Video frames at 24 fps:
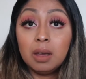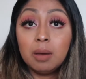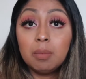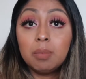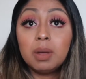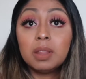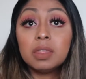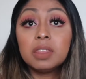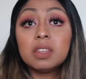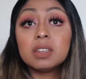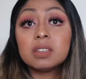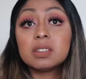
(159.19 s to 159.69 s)

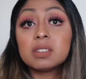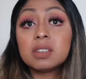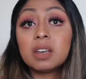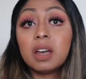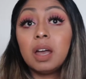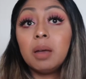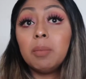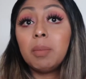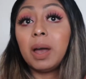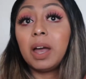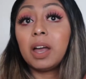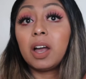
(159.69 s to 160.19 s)
but this
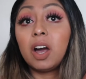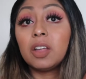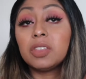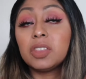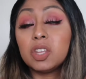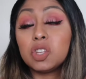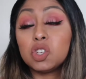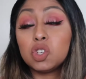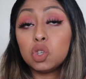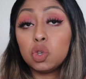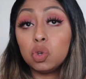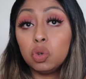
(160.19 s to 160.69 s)
time I got
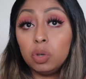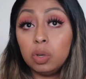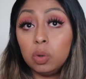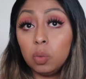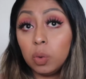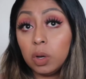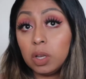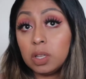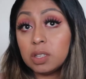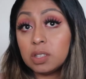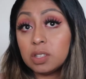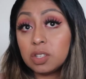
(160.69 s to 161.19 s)
the chewy
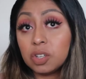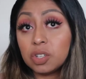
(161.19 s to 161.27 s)
ones.